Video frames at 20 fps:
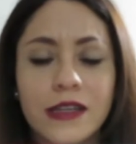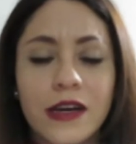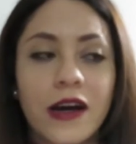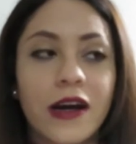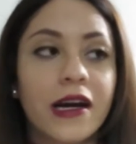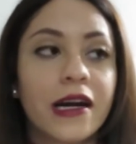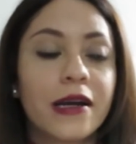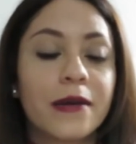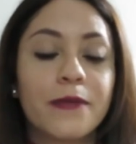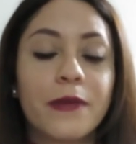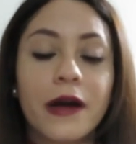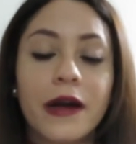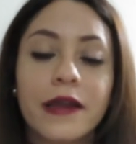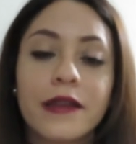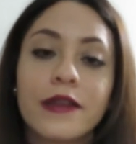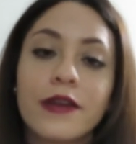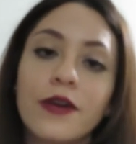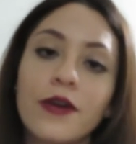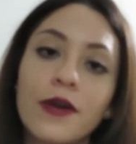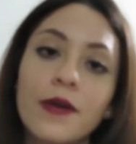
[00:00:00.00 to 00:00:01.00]
I buy
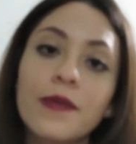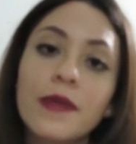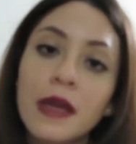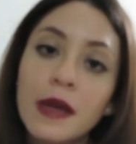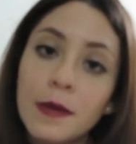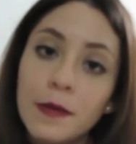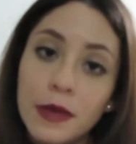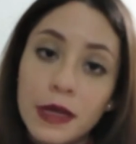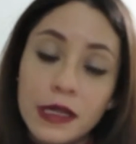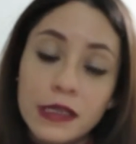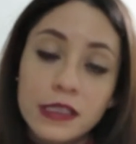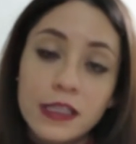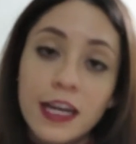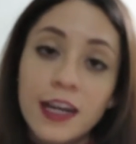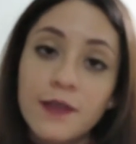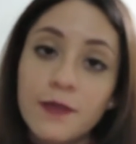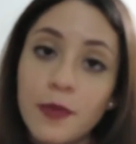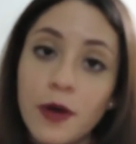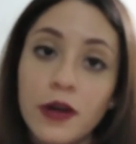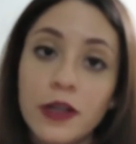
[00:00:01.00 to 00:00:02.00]
their pizza,
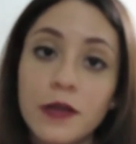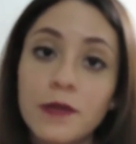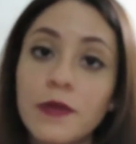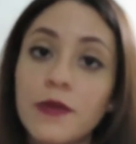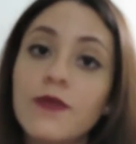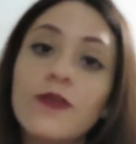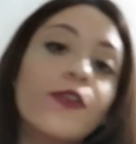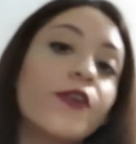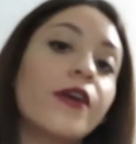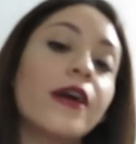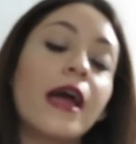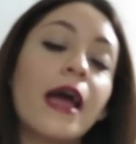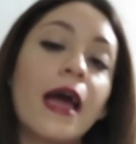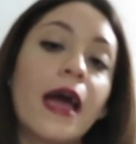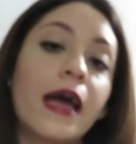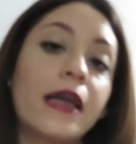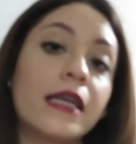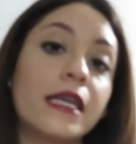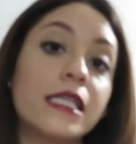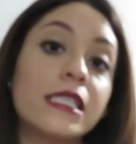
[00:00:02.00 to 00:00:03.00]
I've bought it before
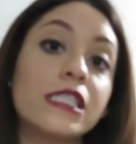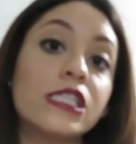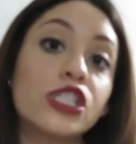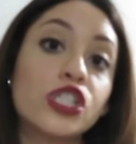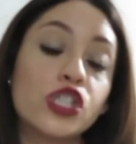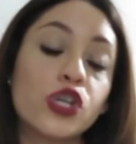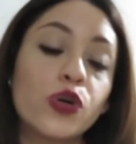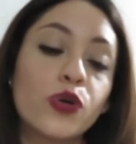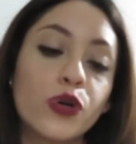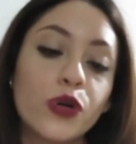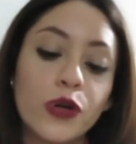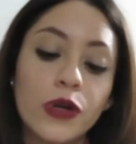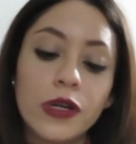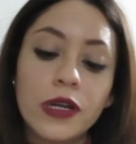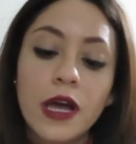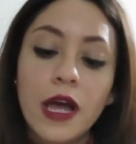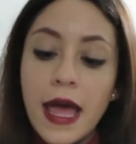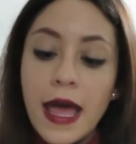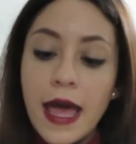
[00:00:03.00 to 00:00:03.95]
and it's so good,